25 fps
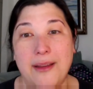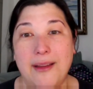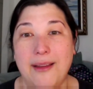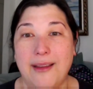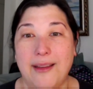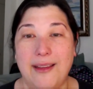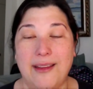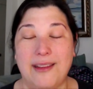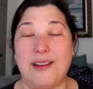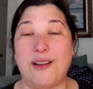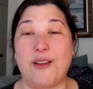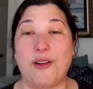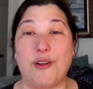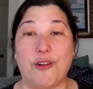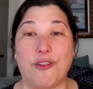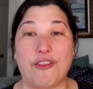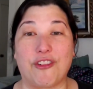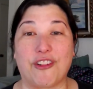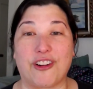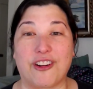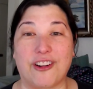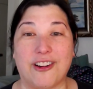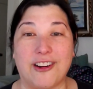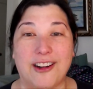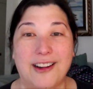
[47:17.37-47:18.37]
and
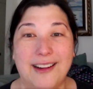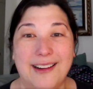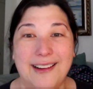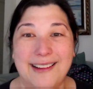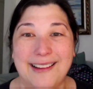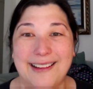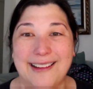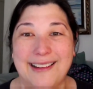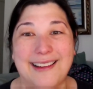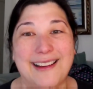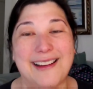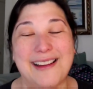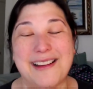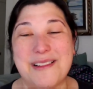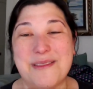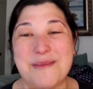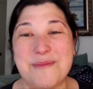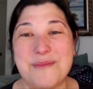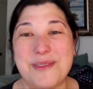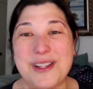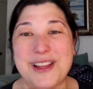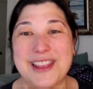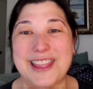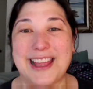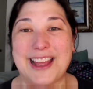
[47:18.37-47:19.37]
over um,
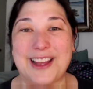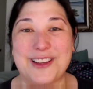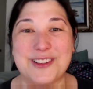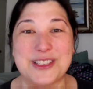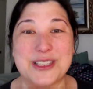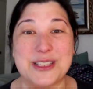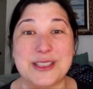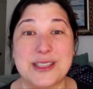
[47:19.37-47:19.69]
a 1,000